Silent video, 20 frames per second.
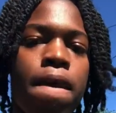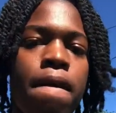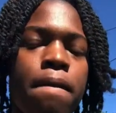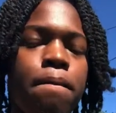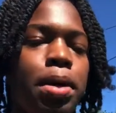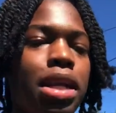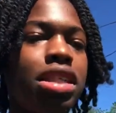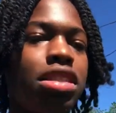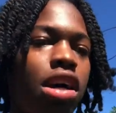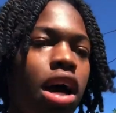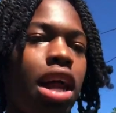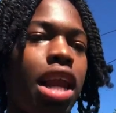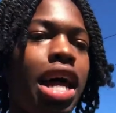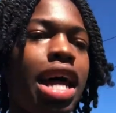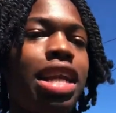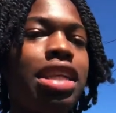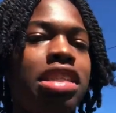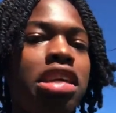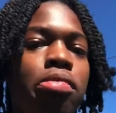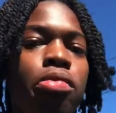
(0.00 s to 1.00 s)
But that's all I had
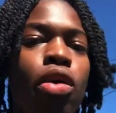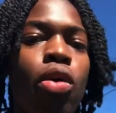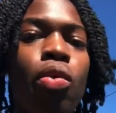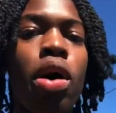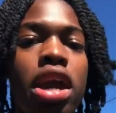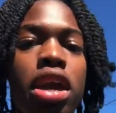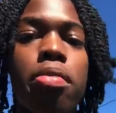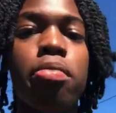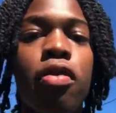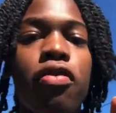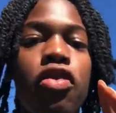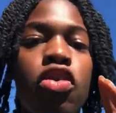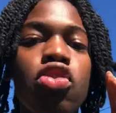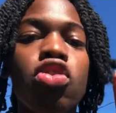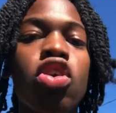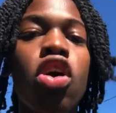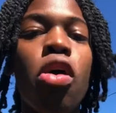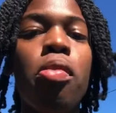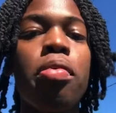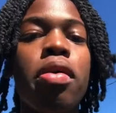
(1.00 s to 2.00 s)
to say, bro. Wait, before you
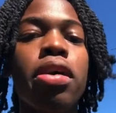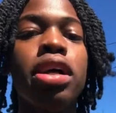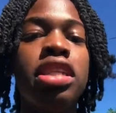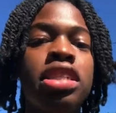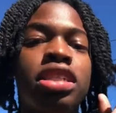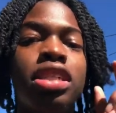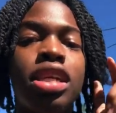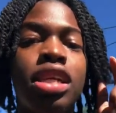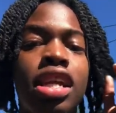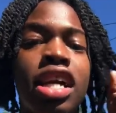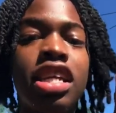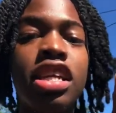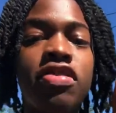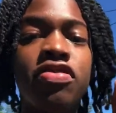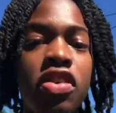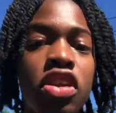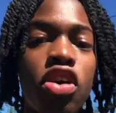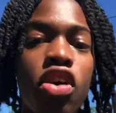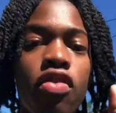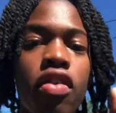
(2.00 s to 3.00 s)
go, bro, click this
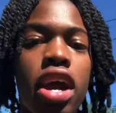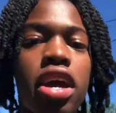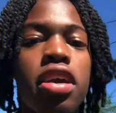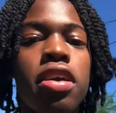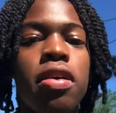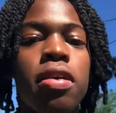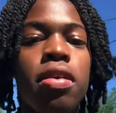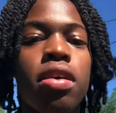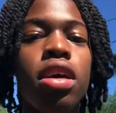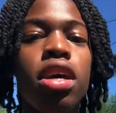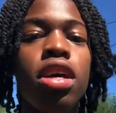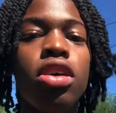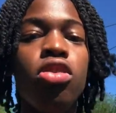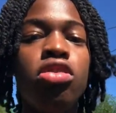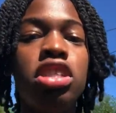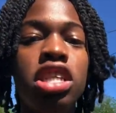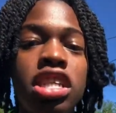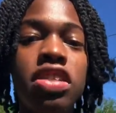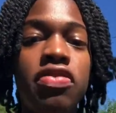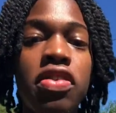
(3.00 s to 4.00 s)
video right here. You
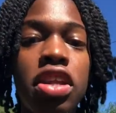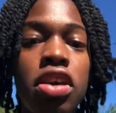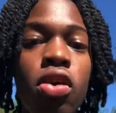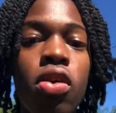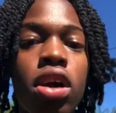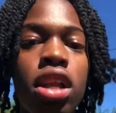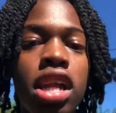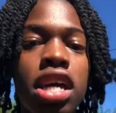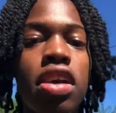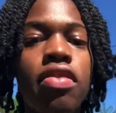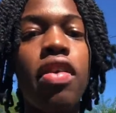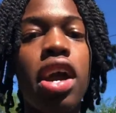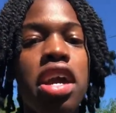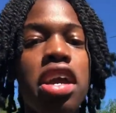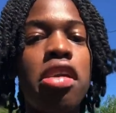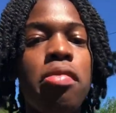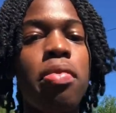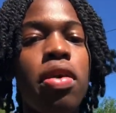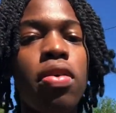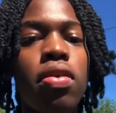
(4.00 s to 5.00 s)
see this video? Click it right
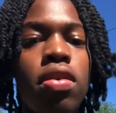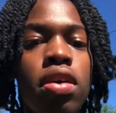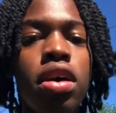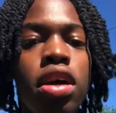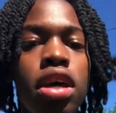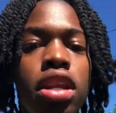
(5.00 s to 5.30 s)
here, bro.